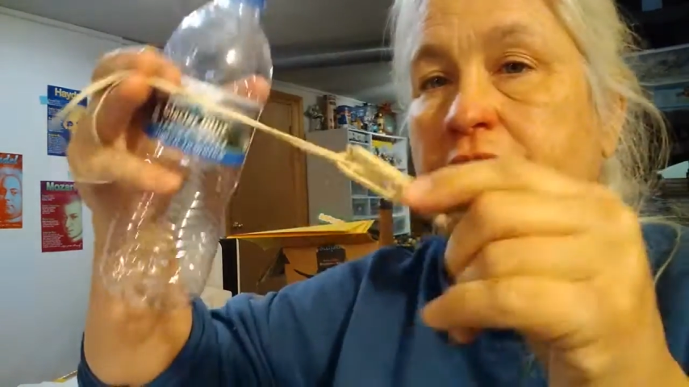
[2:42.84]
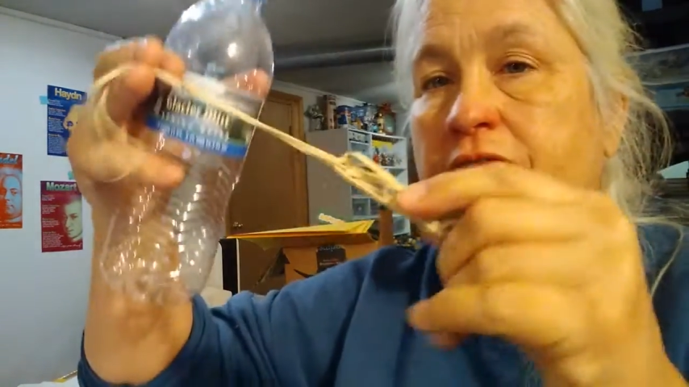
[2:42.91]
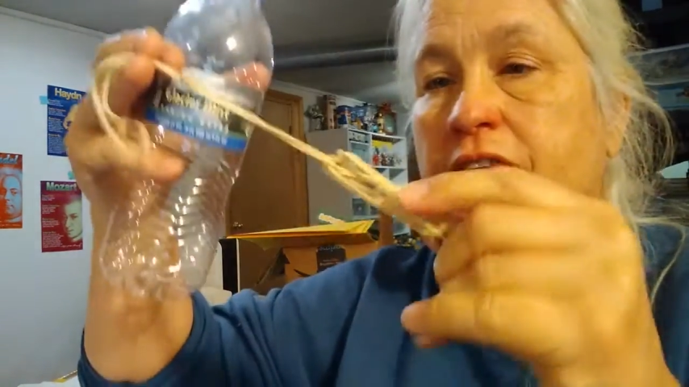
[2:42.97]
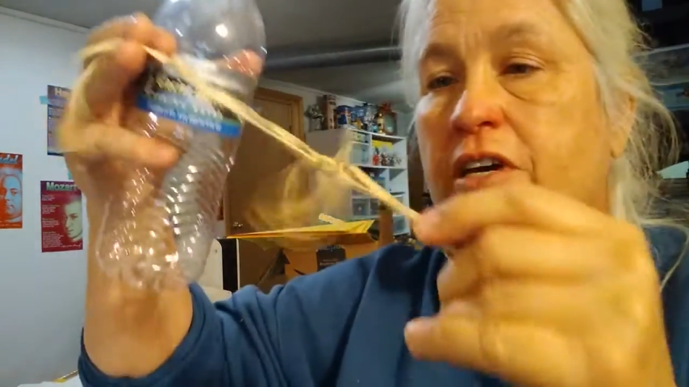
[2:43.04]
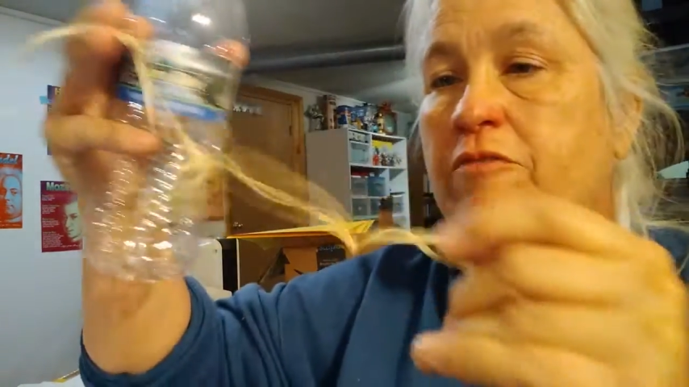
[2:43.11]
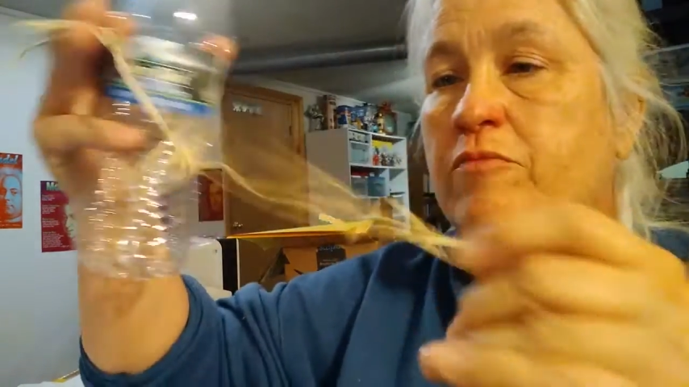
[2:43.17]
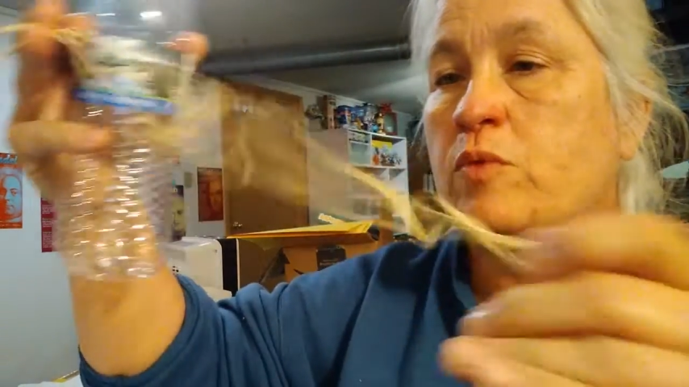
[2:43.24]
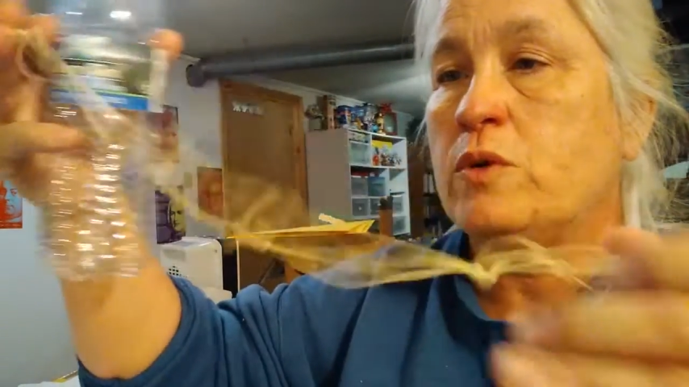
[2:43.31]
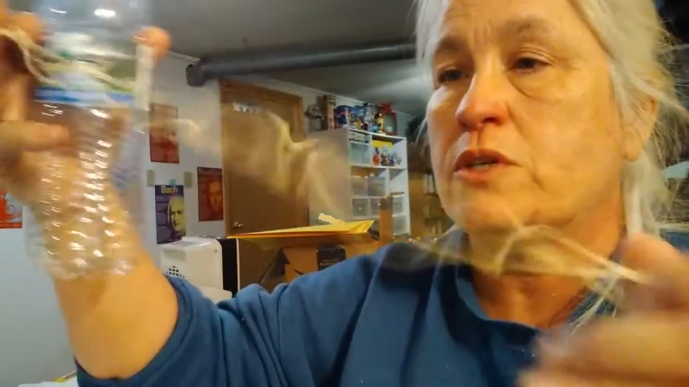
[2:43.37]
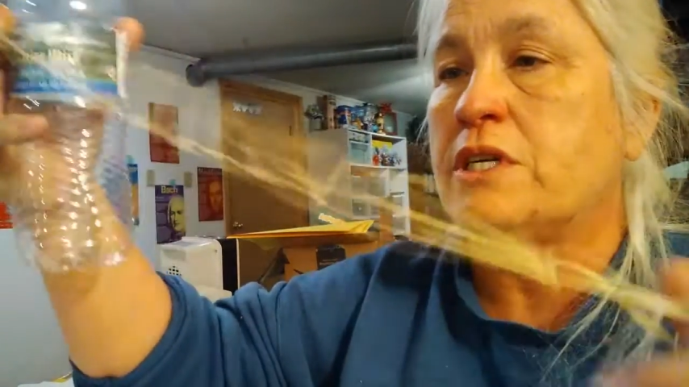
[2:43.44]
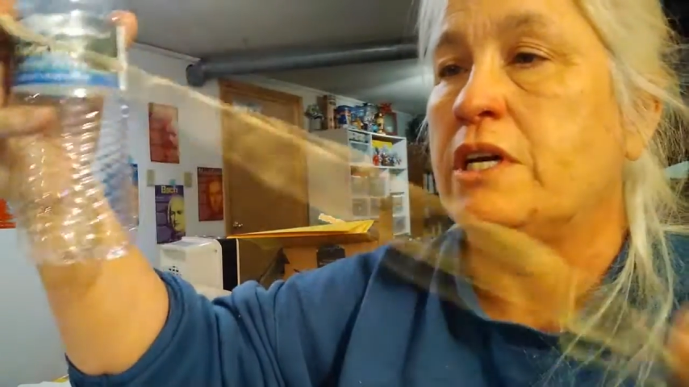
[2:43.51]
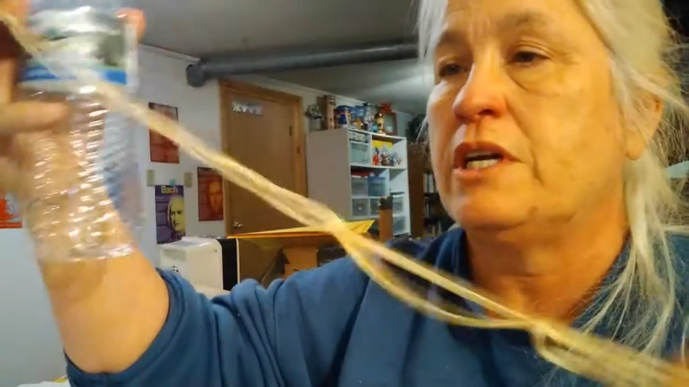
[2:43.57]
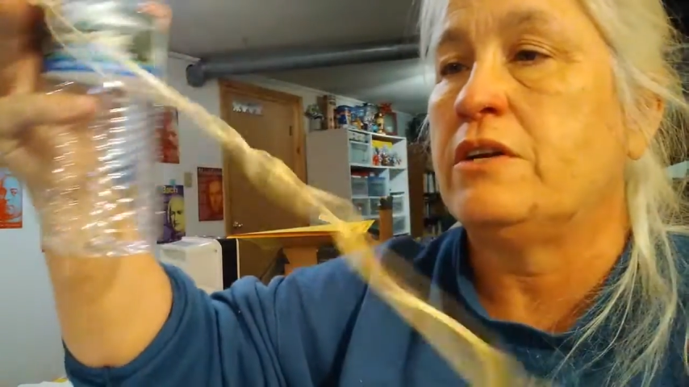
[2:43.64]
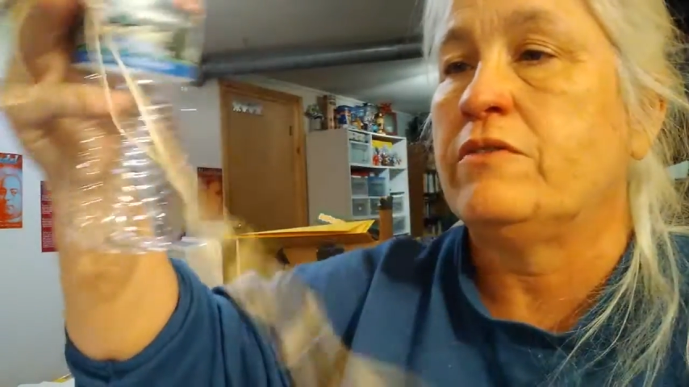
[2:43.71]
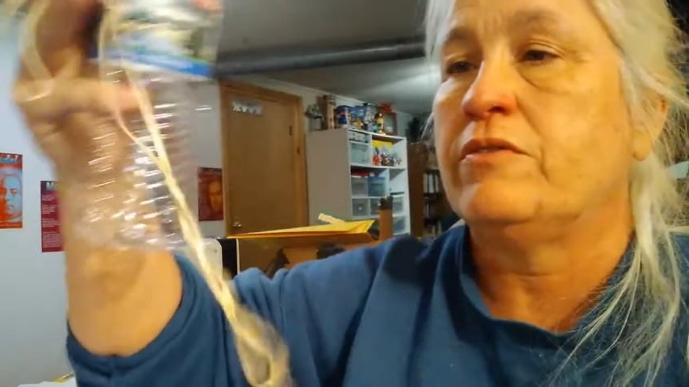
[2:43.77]
five more
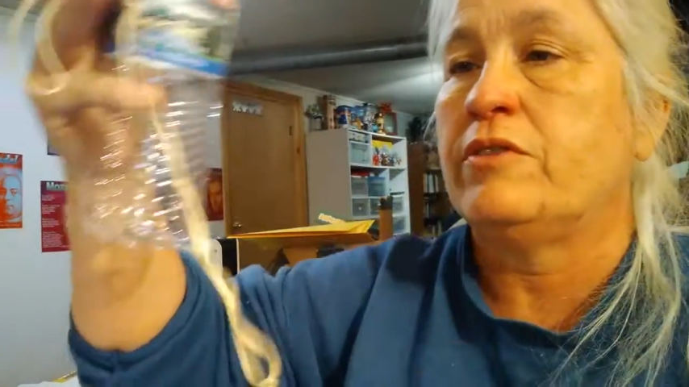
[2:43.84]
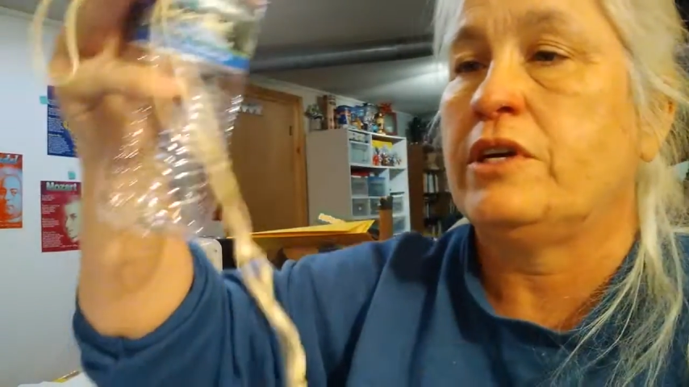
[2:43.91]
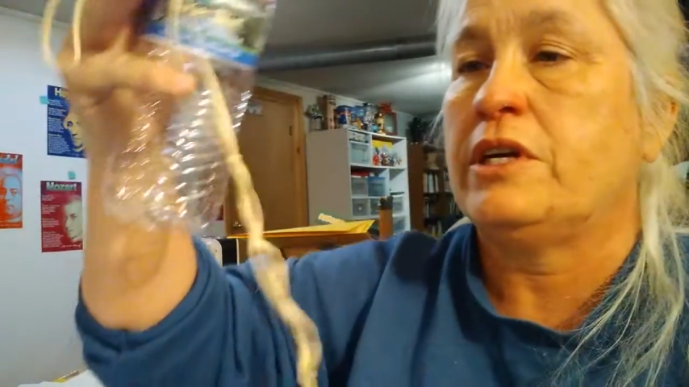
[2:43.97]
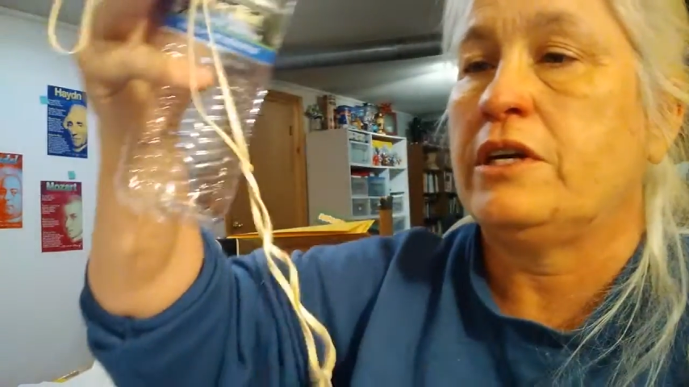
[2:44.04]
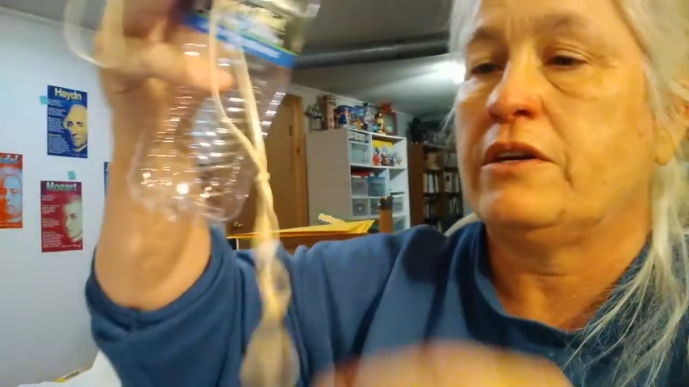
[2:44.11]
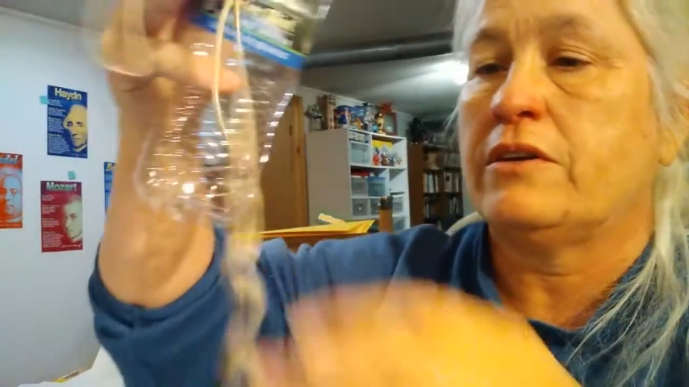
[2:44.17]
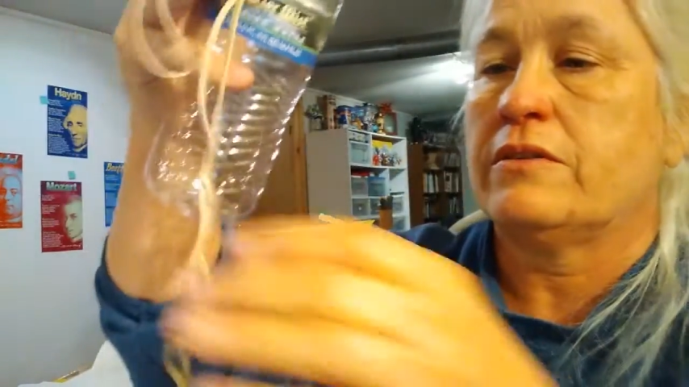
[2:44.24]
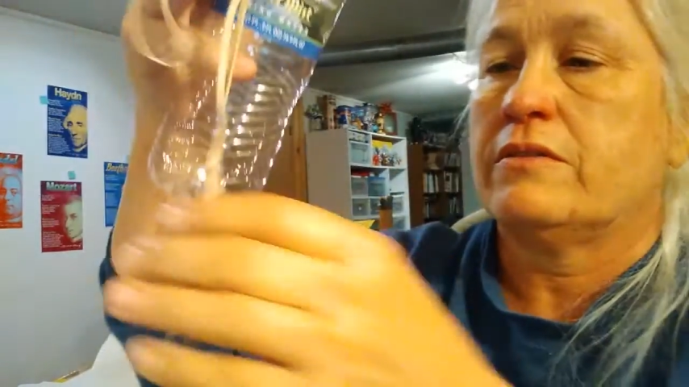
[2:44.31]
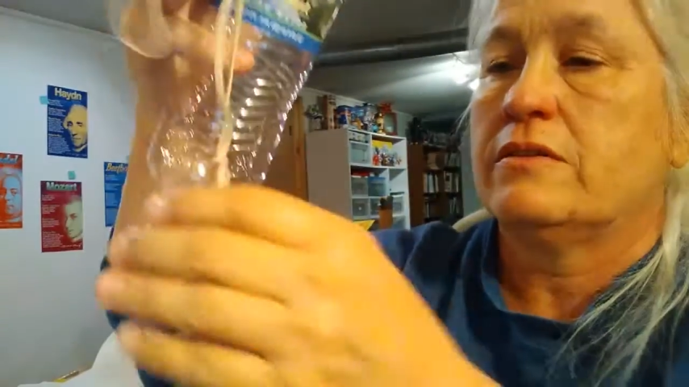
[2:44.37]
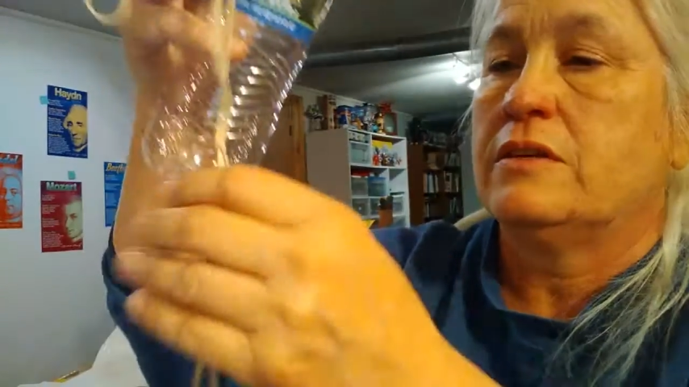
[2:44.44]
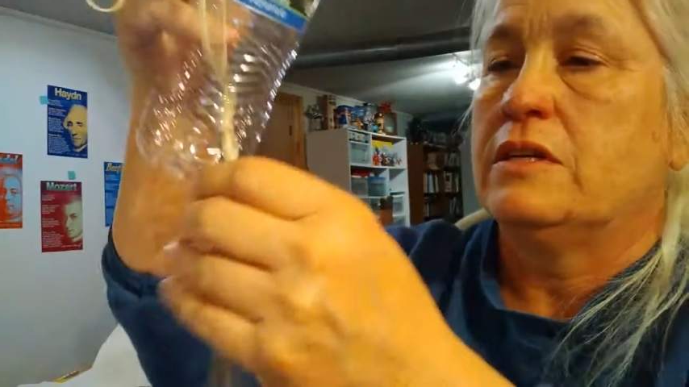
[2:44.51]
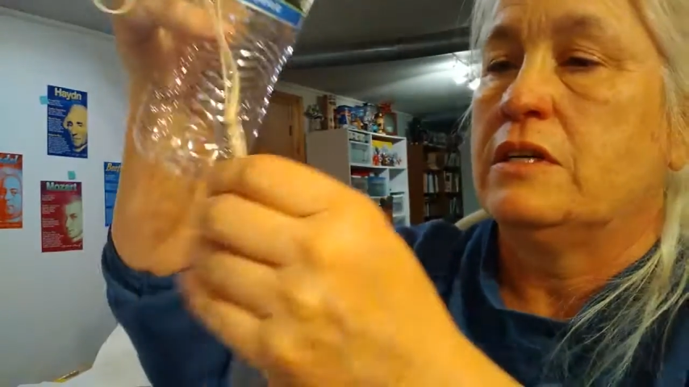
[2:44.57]
tied over here.